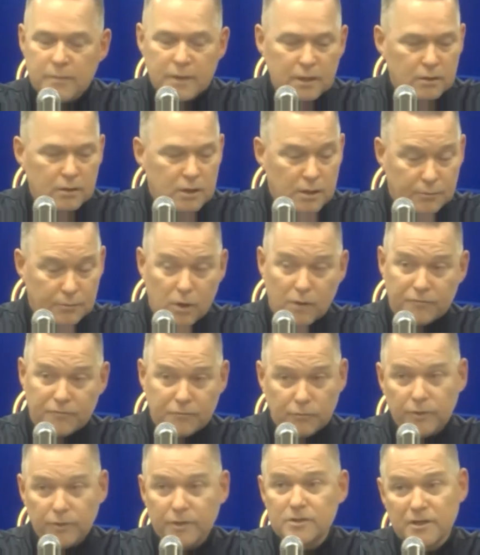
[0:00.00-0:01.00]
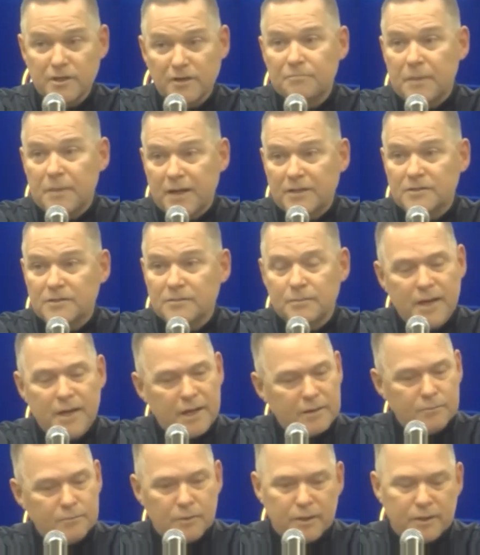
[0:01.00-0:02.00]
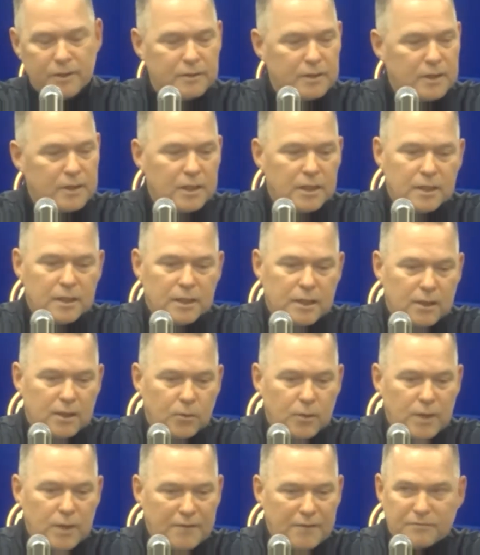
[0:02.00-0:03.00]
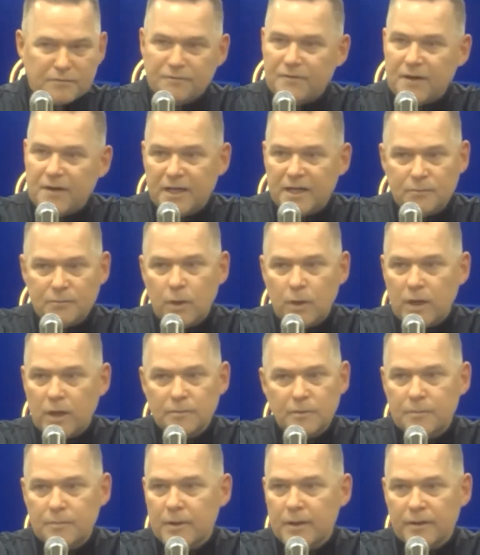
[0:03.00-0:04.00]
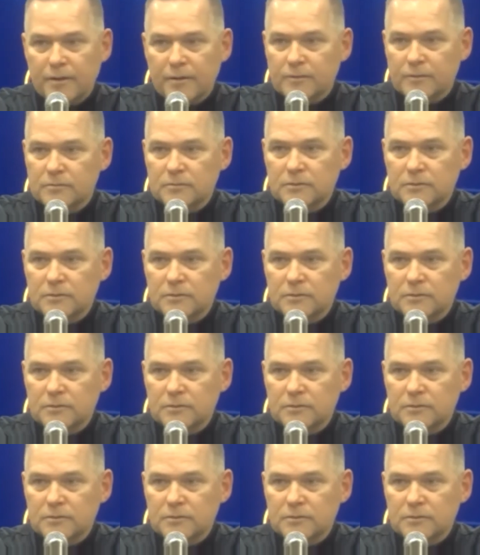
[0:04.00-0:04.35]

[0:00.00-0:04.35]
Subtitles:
coming off a really tough back-to-back, but we have to find a way to be better.